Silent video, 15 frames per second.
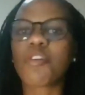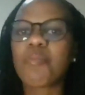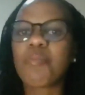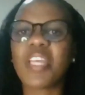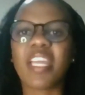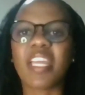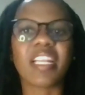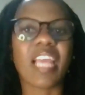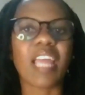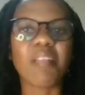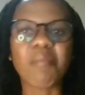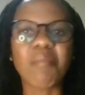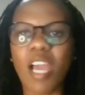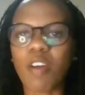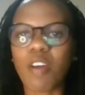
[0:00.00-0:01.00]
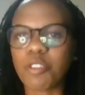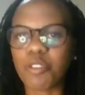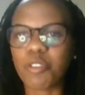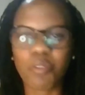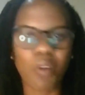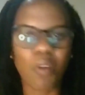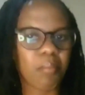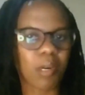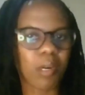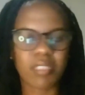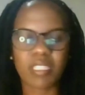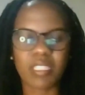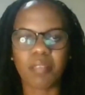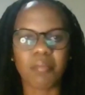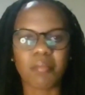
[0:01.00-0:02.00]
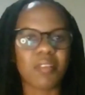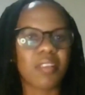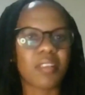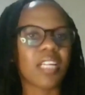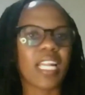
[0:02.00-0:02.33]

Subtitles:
Show me and guide me how to go about them.